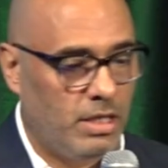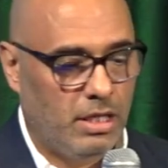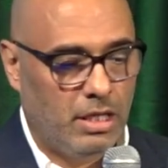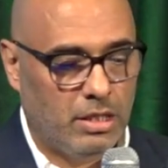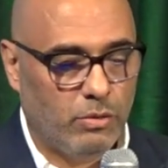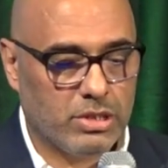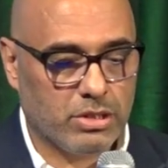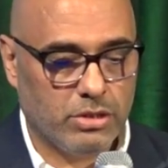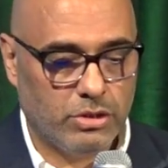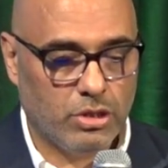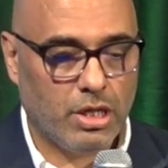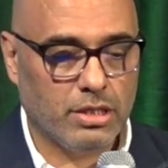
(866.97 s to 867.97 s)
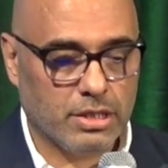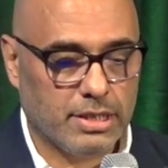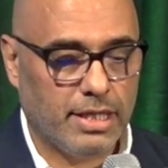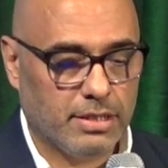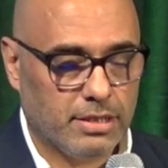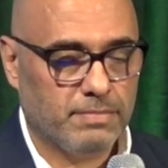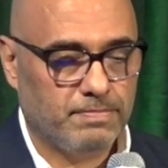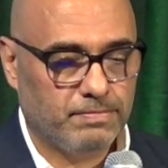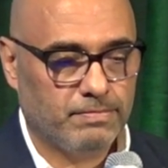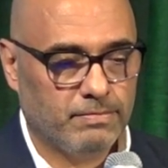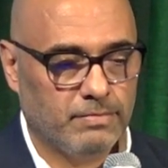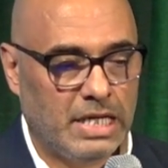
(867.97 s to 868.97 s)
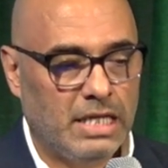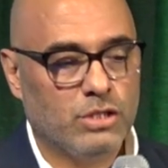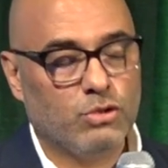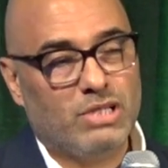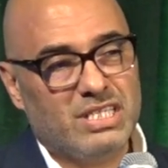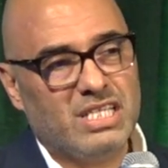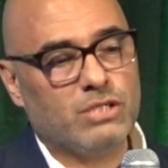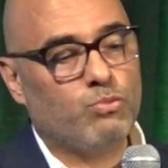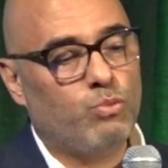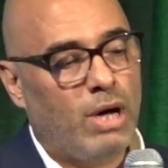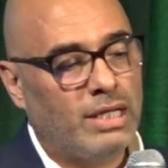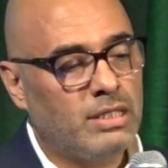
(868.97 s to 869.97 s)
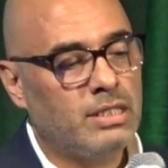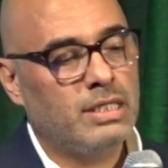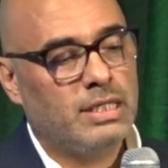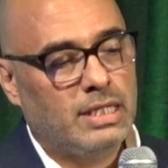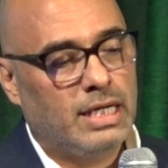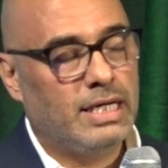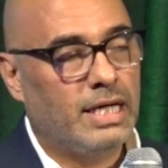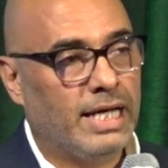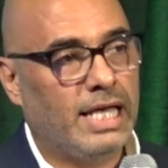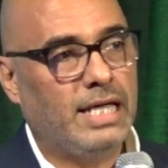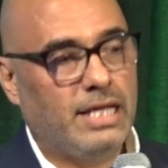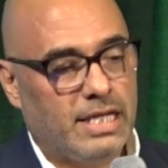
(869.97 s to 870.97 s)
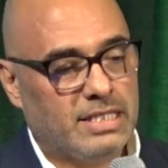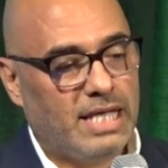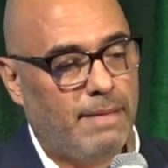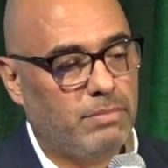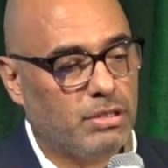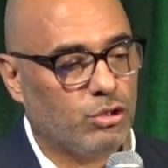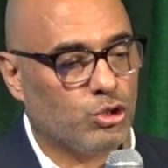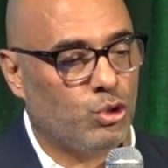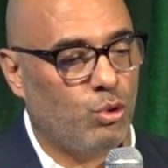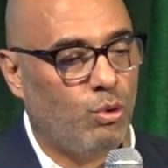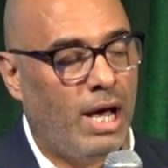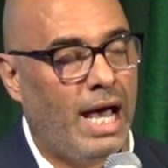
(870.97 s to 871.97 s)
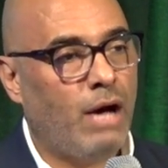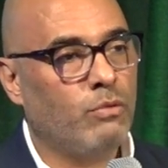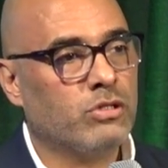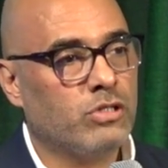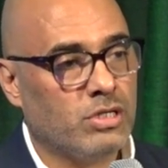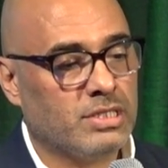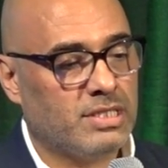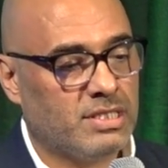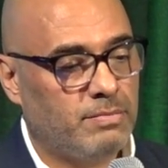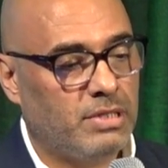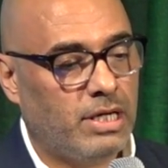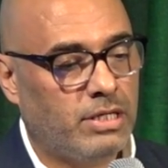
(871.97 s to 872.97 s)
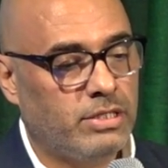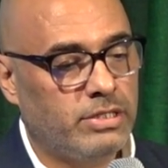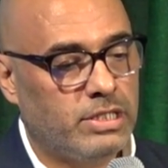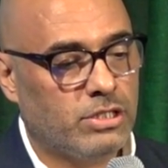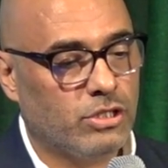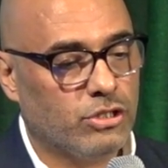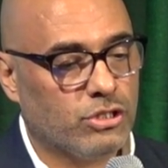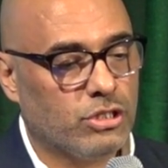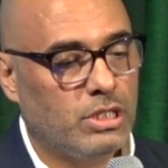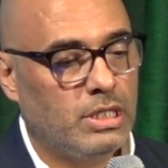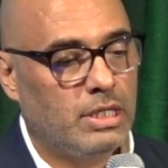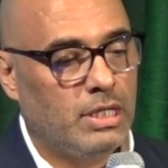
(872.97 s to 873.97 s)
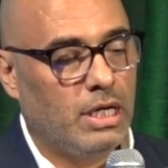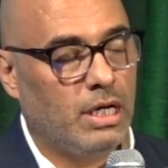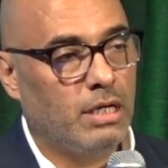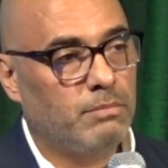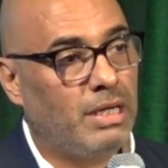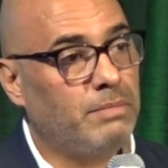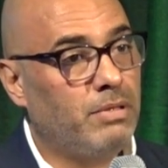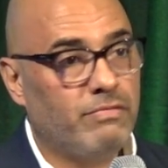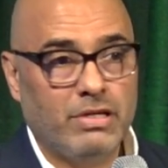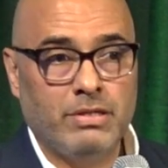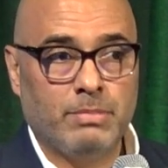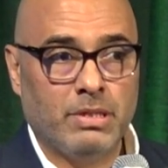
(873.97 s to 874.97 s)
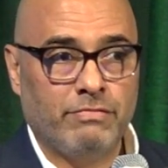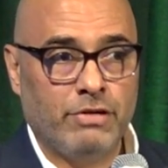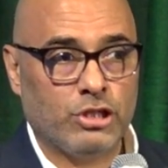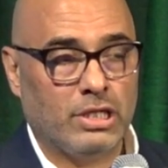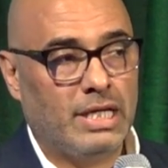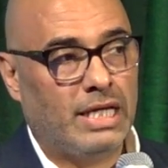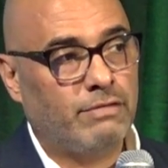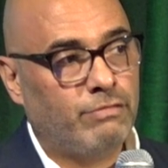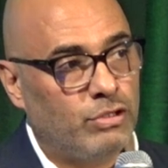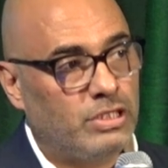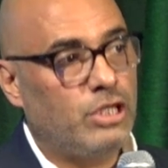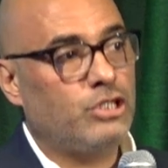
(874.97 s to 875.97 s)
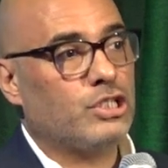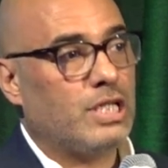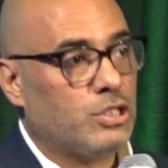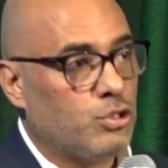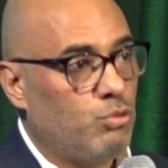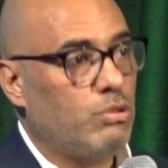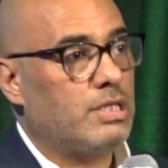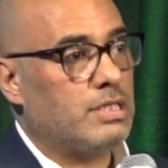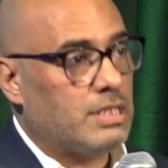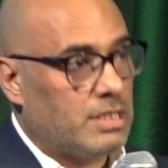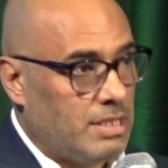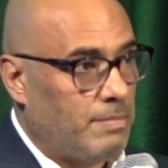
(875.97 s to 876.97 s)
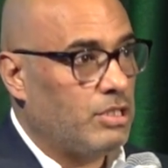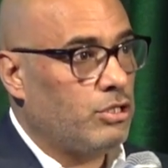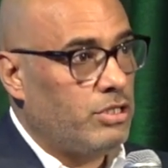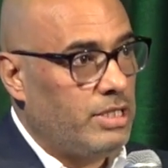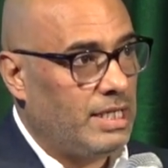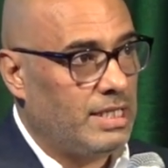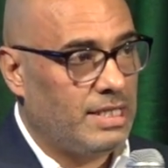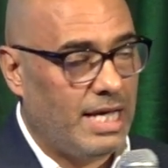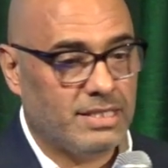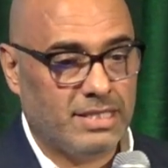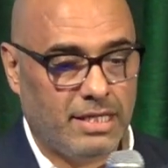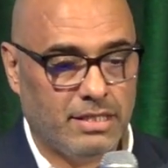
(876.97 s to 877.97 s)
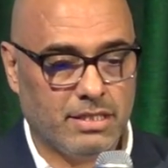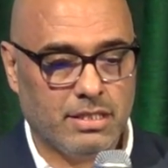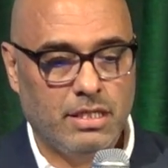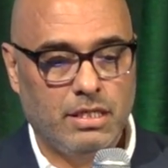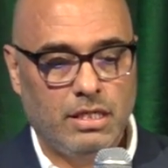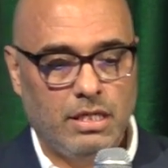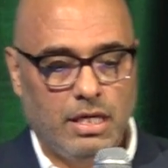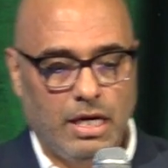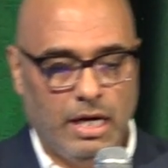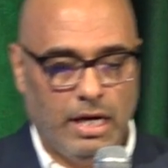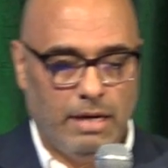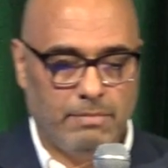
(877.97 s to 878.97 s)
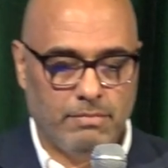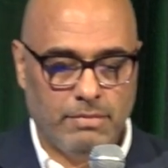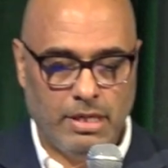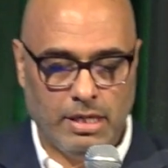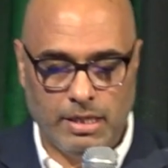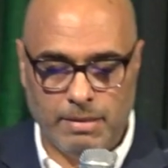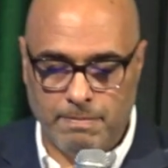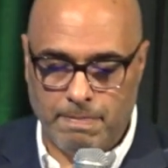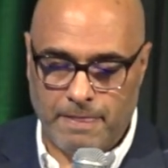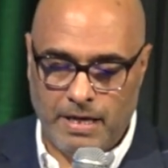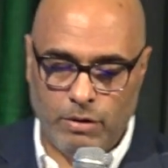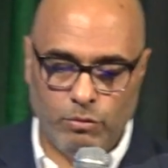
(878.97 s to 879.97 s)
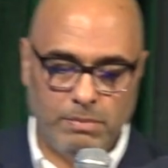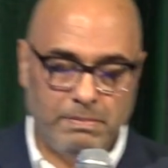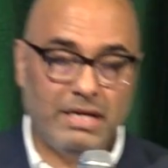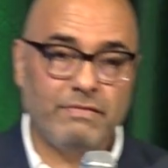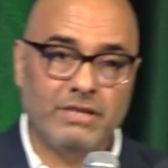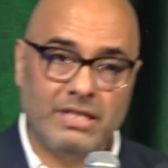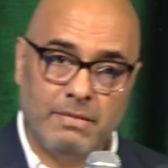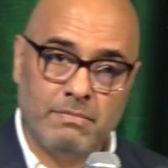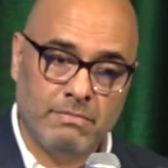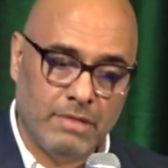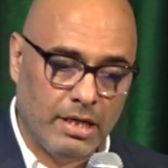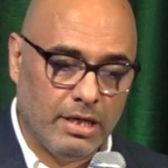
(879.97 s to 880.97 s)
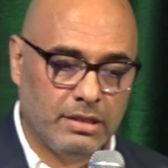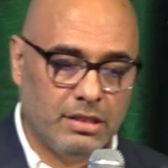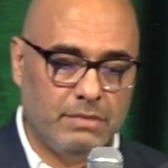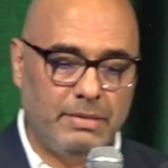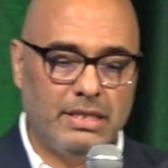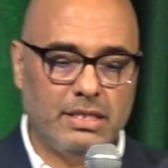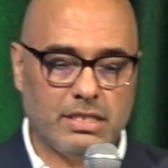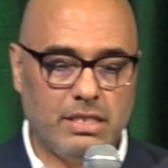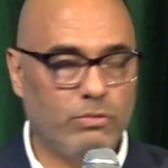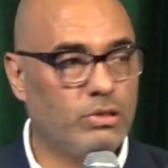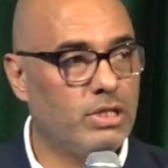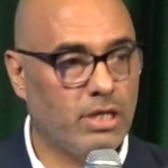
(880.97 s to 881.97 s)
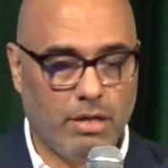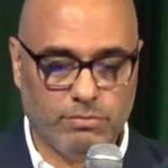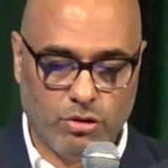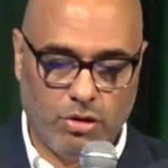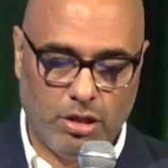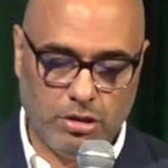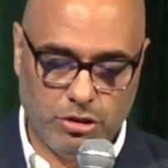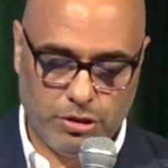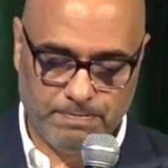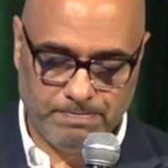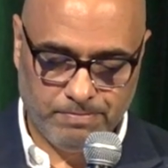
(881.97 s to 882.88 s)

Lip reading: in the Western United States. So this is one, again, example to show how cross-disciplinary research might be very beneficial. And if you teach the students the material in that sense, it will benefit them tremendously when they come to college.